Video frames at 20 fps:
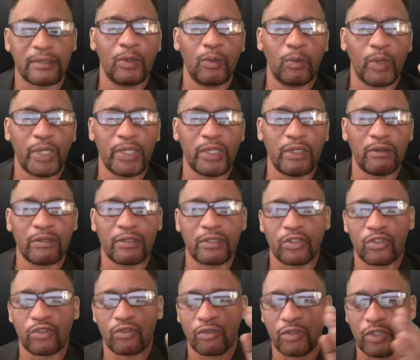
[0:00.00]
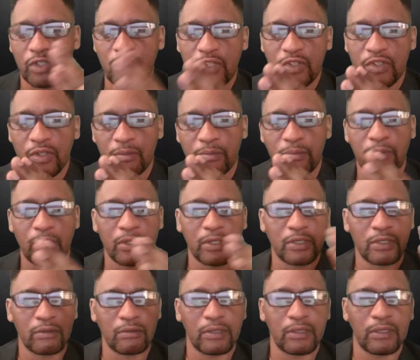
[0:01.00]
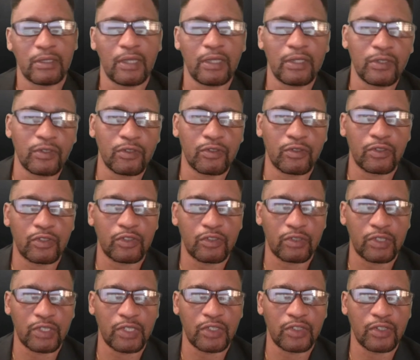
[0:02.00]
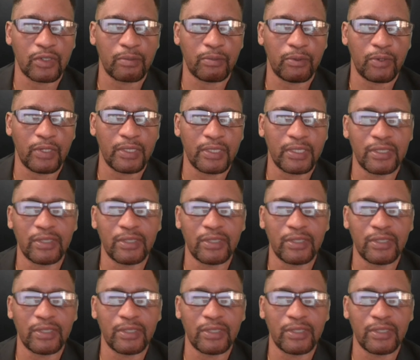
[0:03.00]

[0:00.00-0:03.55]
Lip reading: whether you're at a strategic point or a non-strategic point,